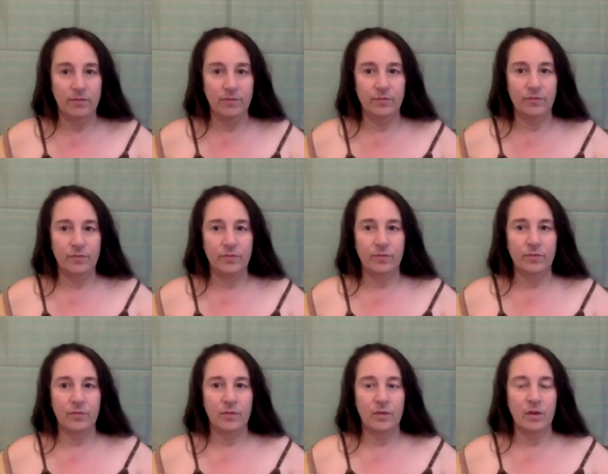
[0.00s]

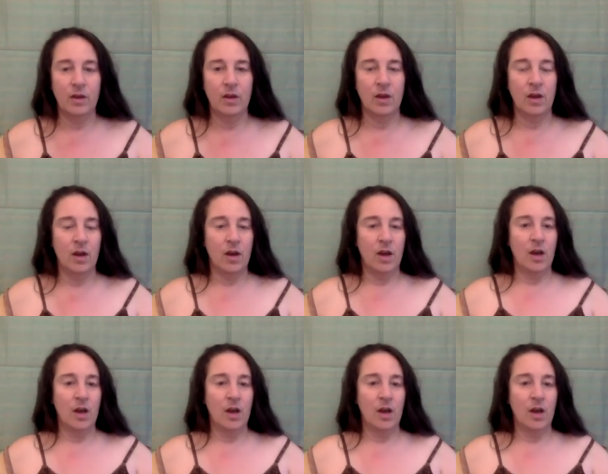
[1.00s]
Nobody speaks.